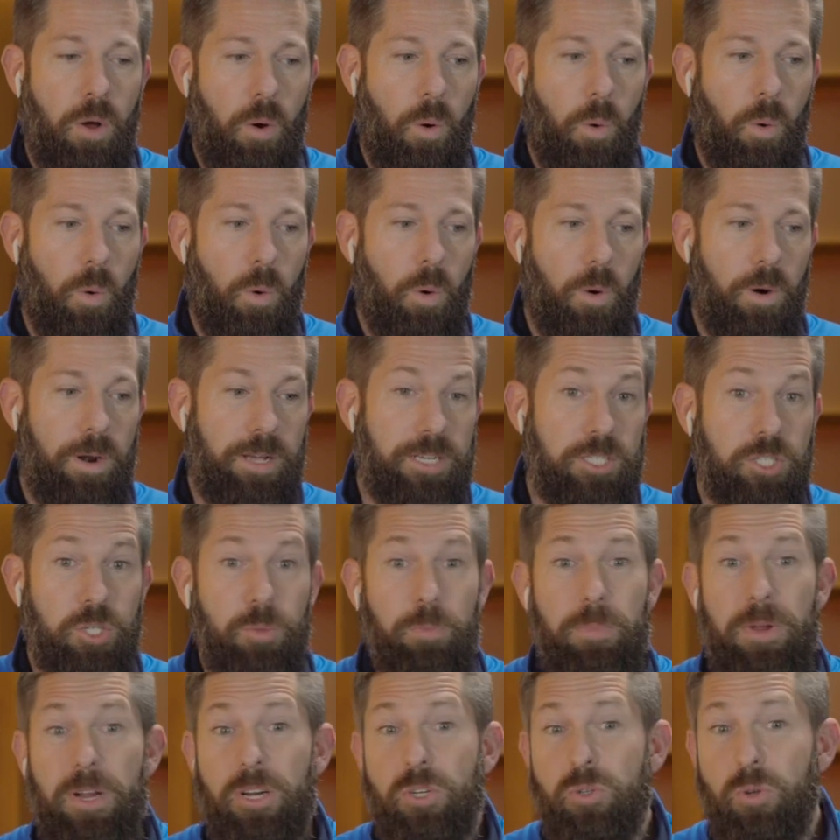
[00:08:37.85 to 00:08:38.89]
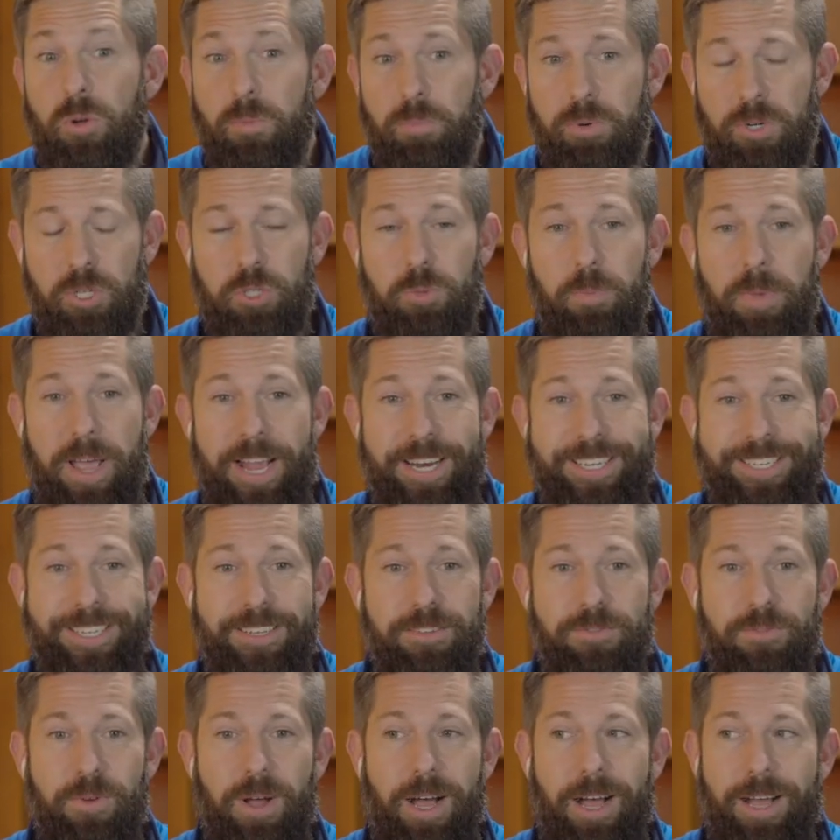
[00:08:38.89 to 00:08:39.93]
or a spiritual
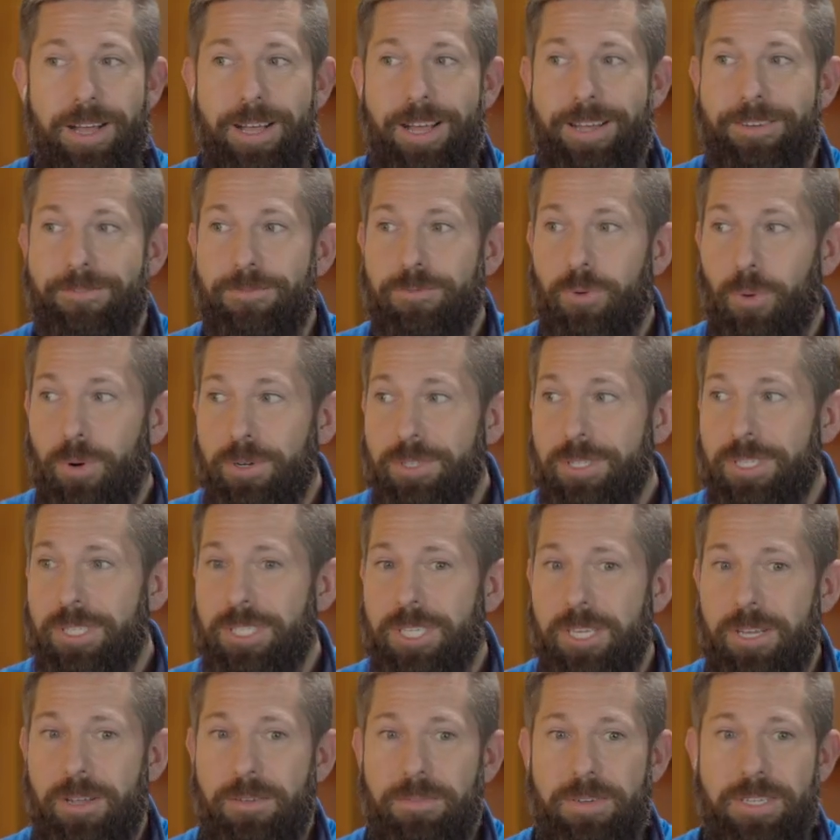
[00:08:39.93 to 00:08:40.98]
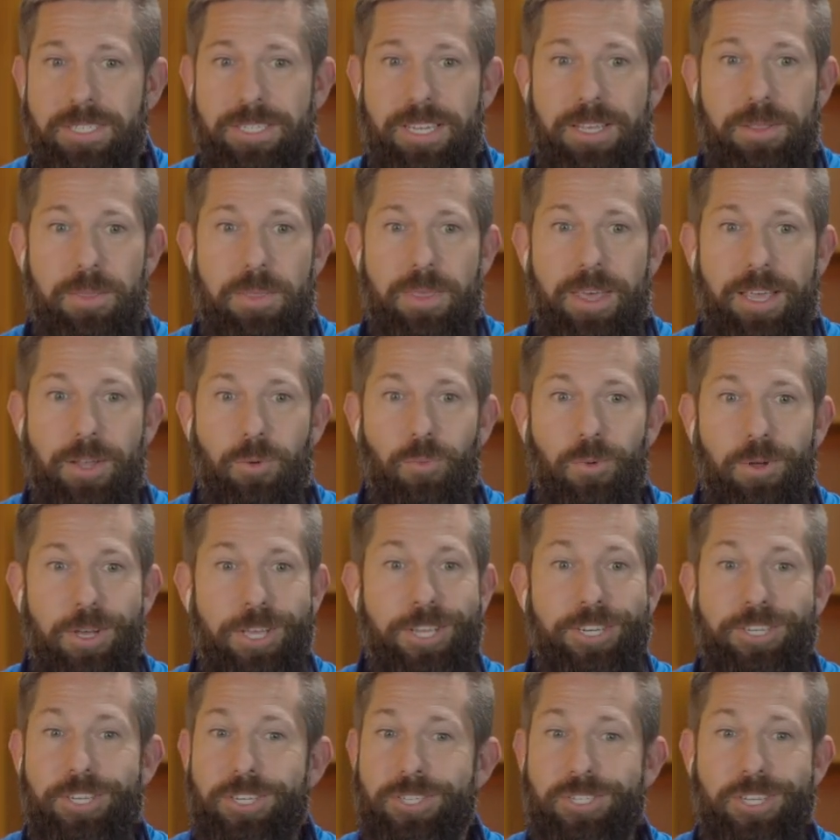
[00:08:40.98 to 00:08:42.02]
perspective, unfortunately, some of us can think, well,
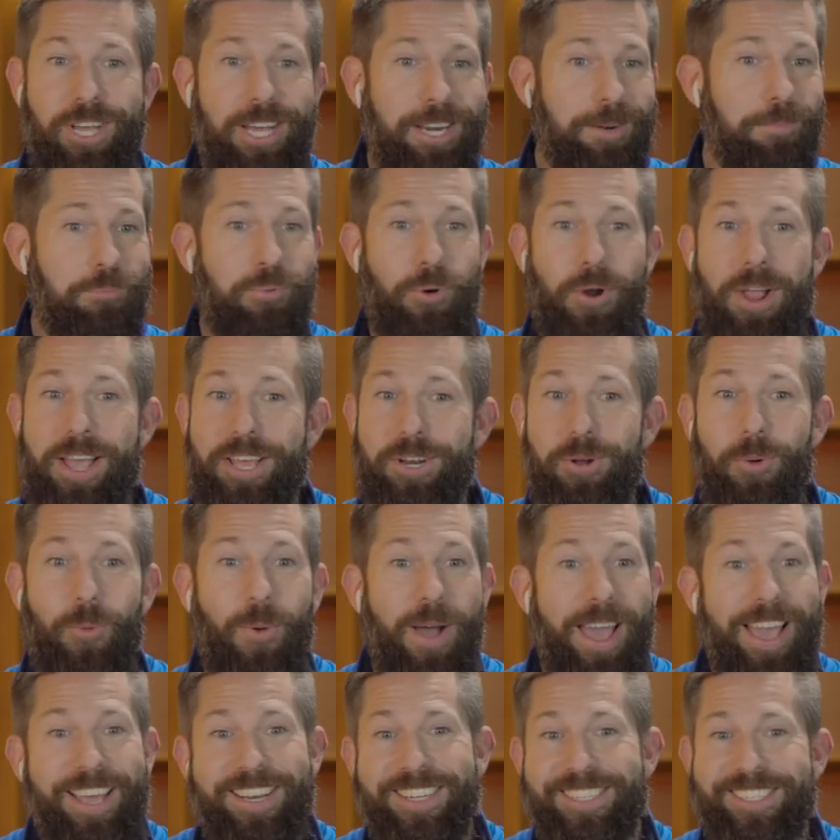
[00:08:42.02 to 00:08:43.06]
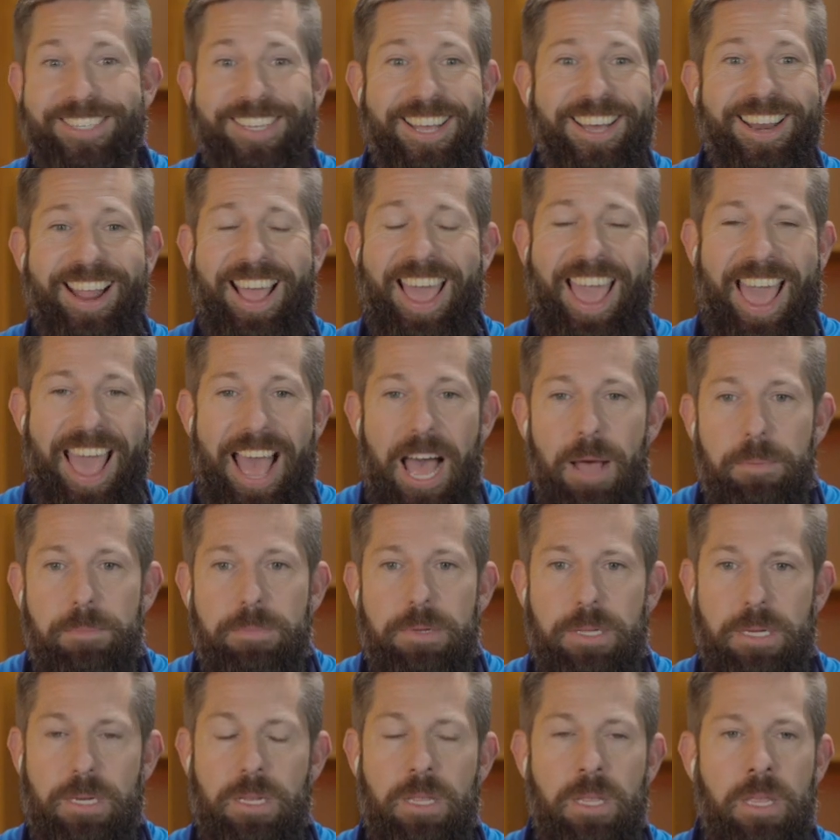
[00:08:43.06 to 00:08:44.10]
you just got to pray it away and it's going to
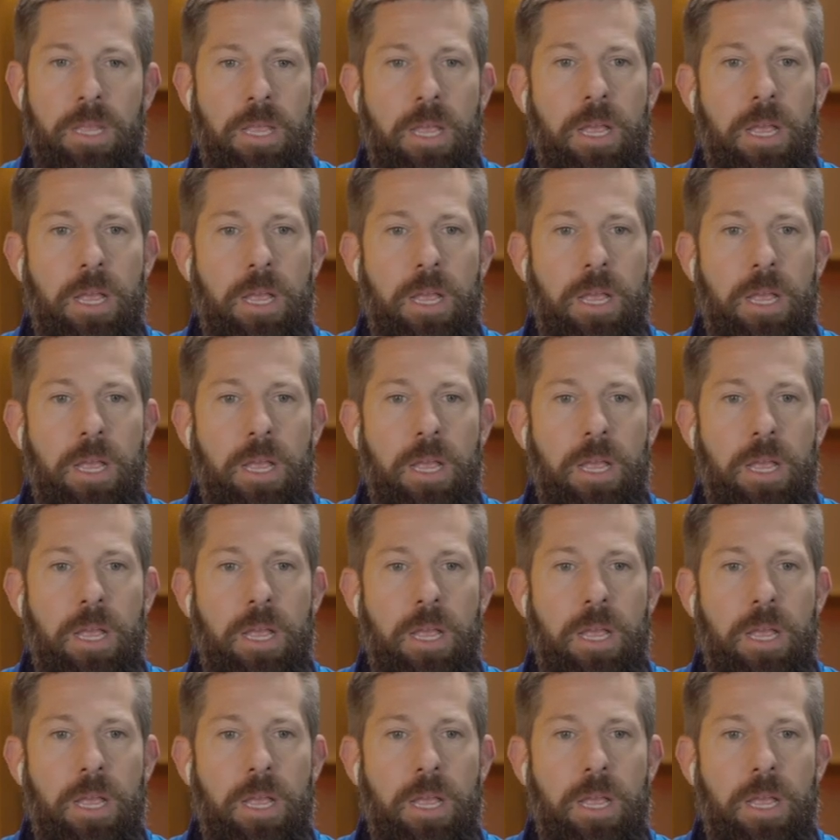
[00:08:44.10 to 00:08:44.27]
happen.